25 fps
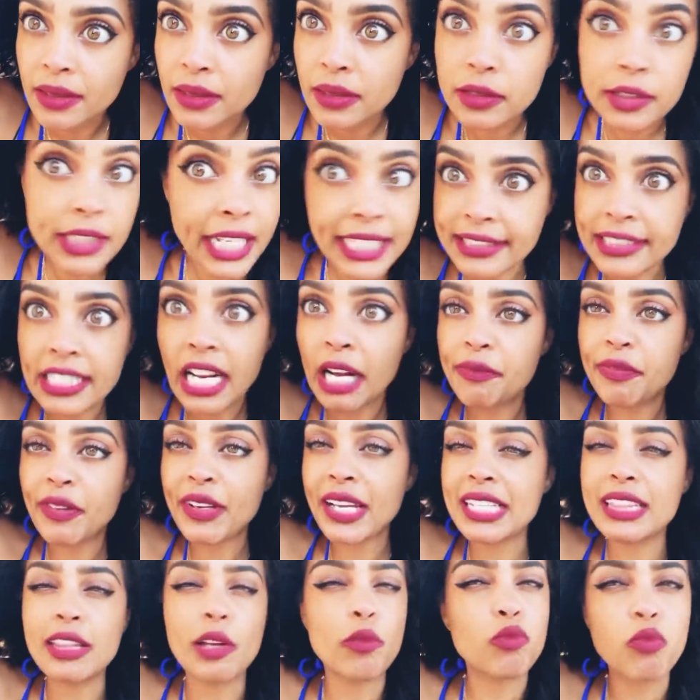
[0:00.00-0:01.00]
Let's not
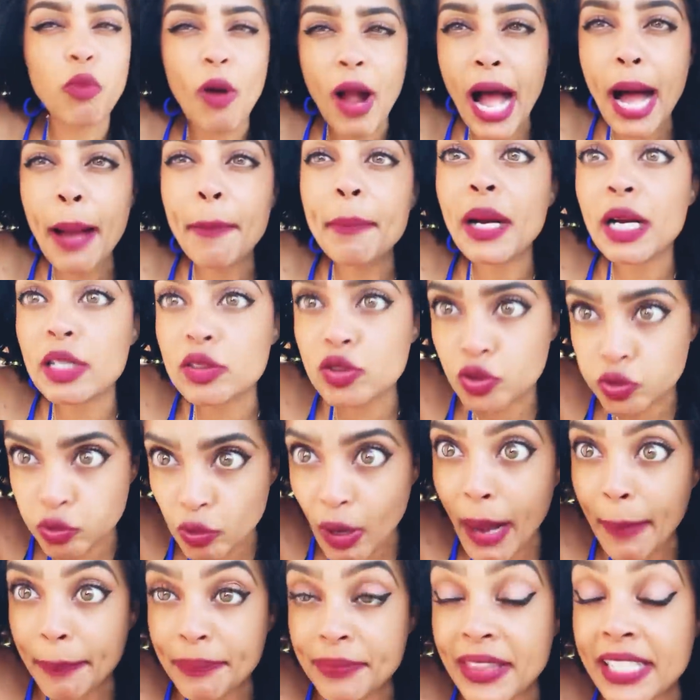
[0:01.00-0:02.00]
forget that Rob
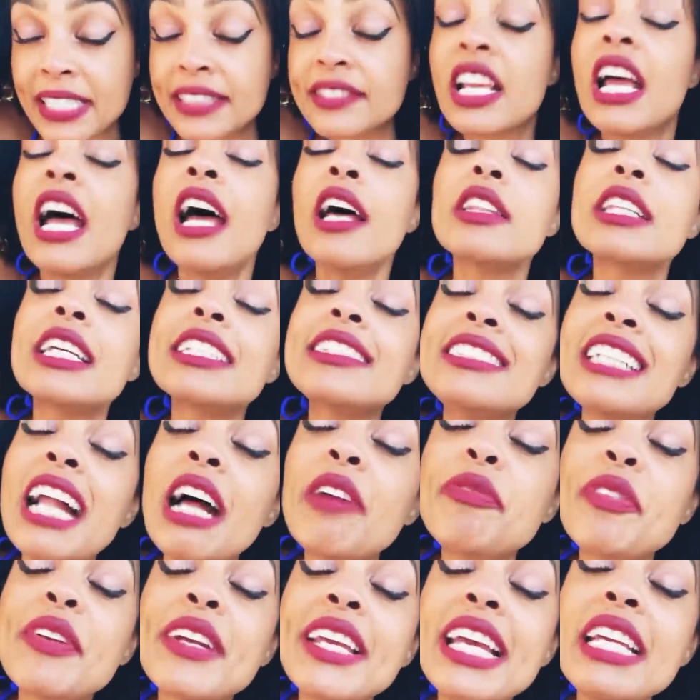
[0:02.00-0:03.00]
dropped this. Let's not
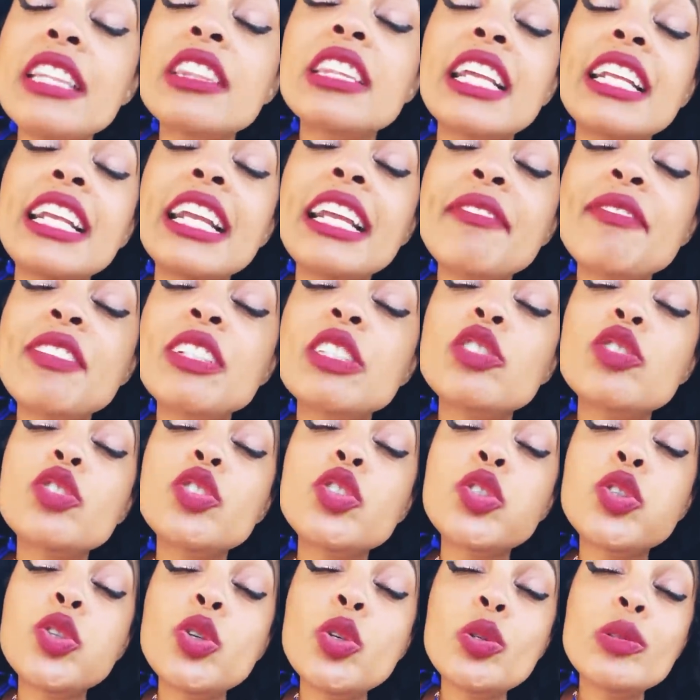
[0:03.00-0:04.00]
forget that even
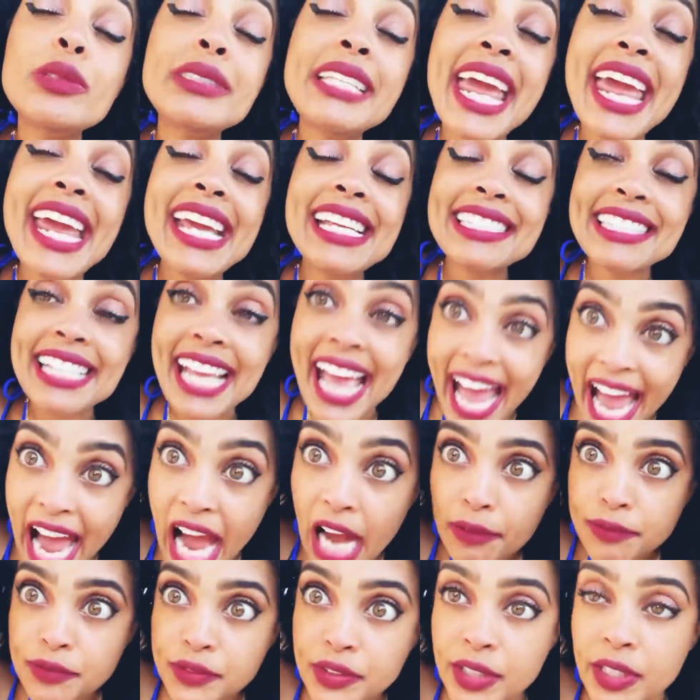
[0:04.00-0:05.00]
two days
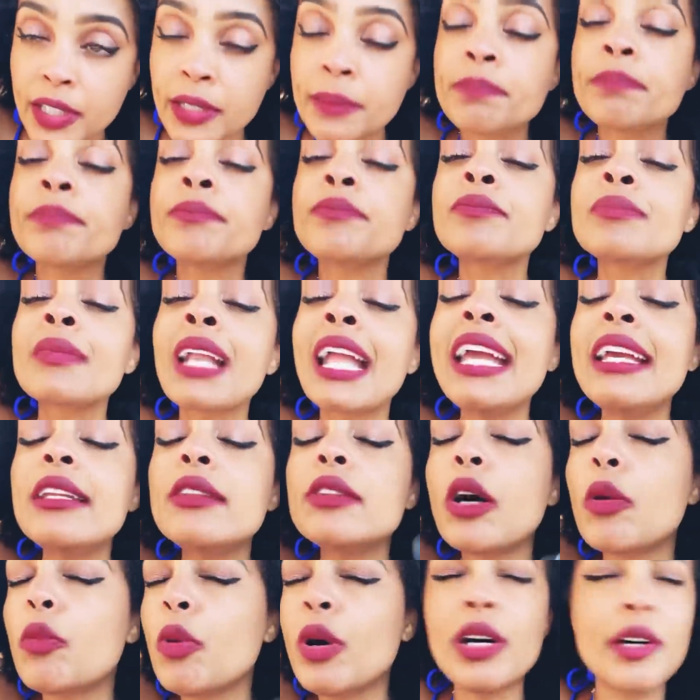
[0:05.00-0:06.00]
after, he,
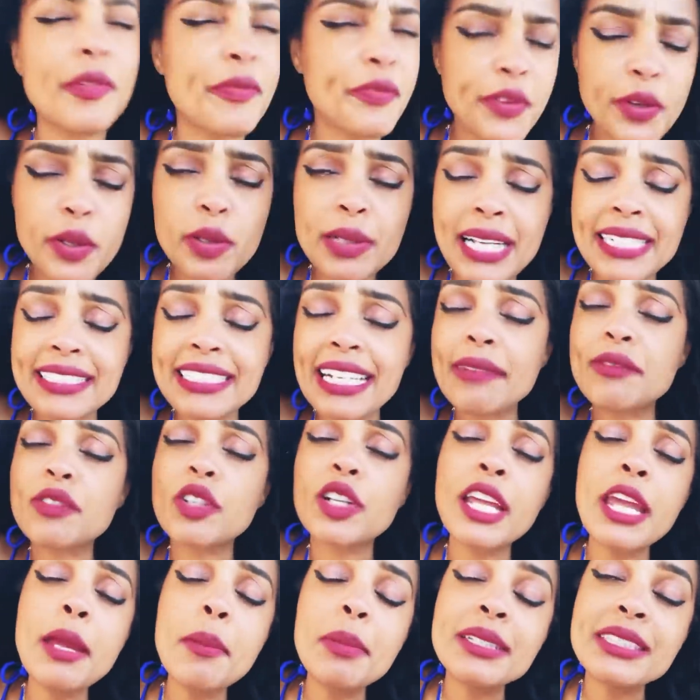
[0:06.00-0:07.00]
well, a few days after,
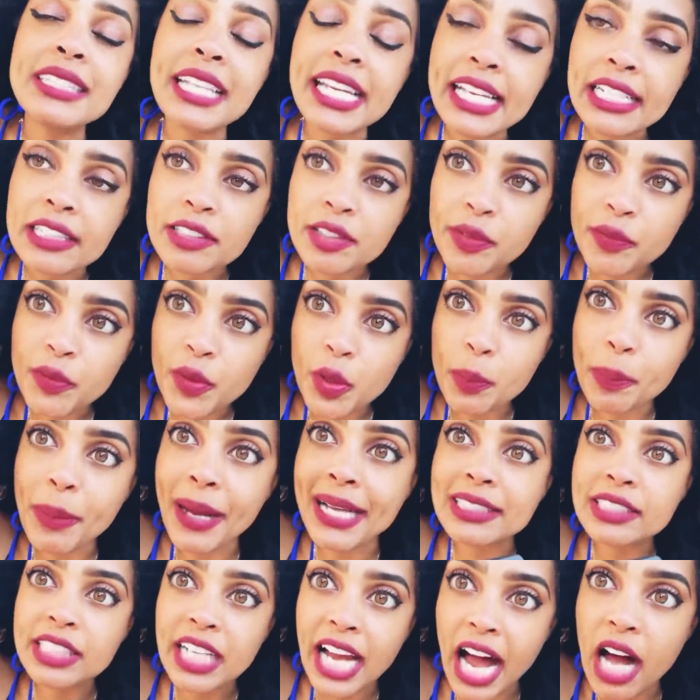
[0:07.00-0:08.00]
he was interviewed
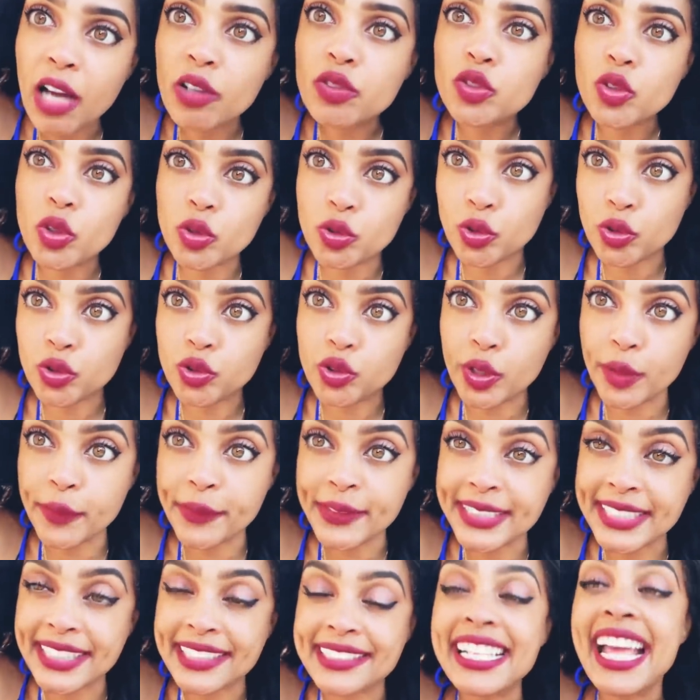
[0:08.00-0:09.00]
by Child Social
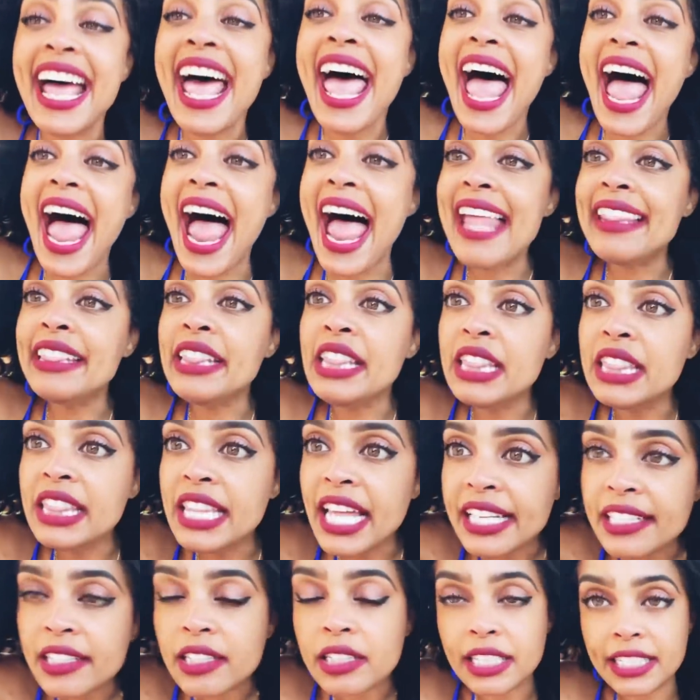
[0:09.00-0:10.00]
Services and
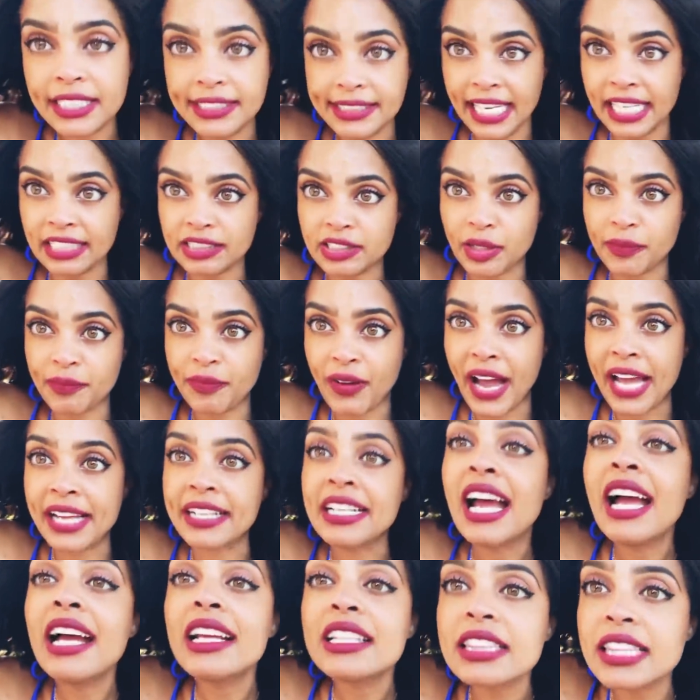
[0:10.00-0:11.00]
literally testified
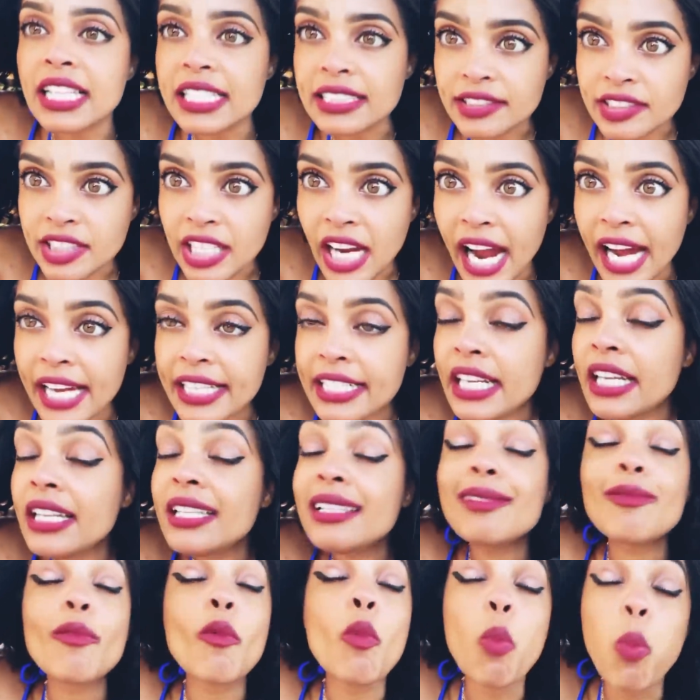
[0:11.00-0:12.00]
that Chyna,
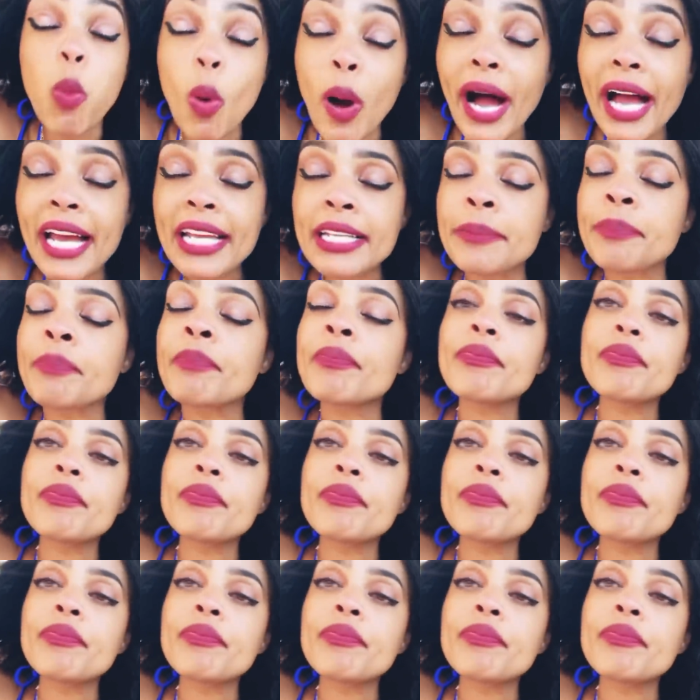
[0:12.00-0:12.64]
one,